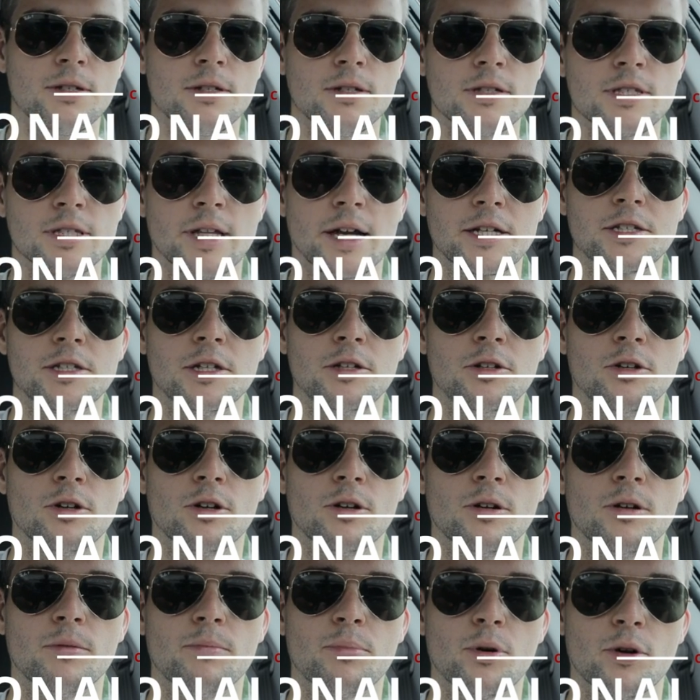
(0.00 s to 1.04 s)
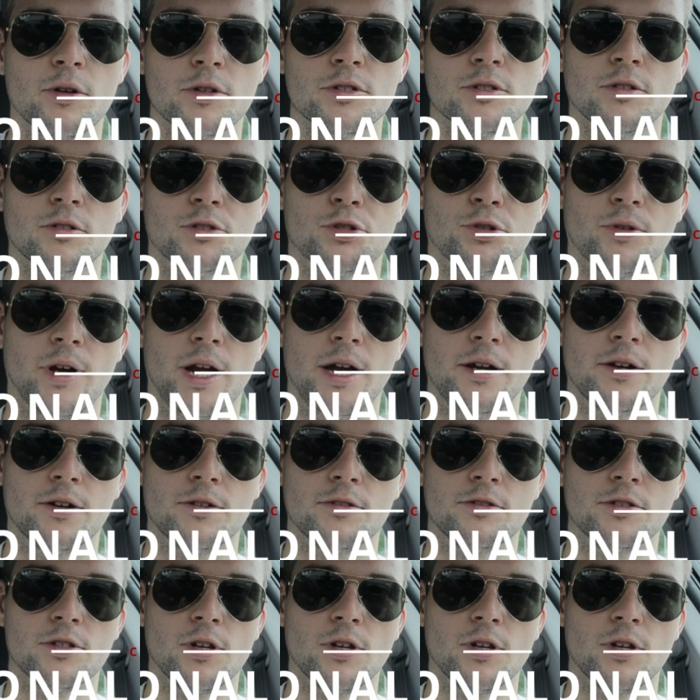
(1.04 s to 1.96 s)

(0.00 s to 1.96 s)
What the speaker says: selecting your personal trainer.